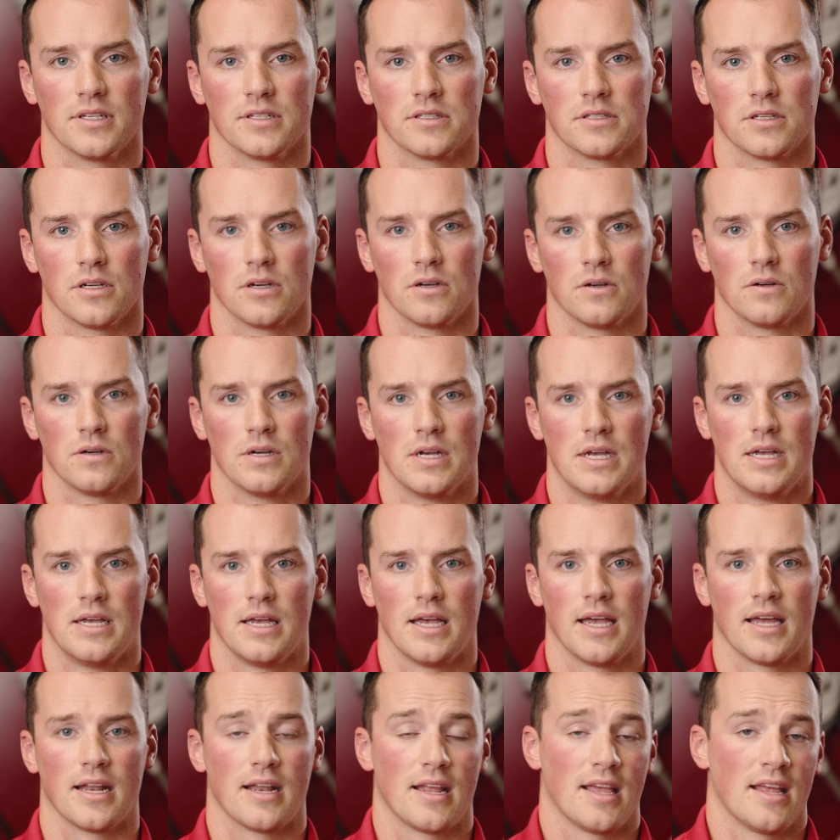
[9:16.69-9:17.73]
And so,
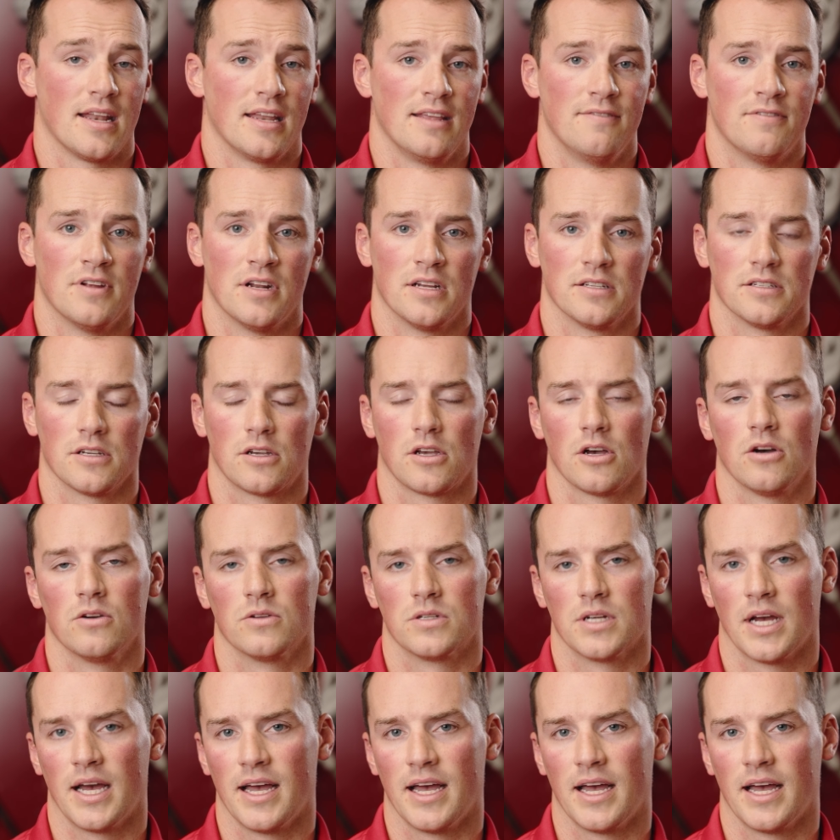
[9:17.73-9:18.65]
and even as a coach,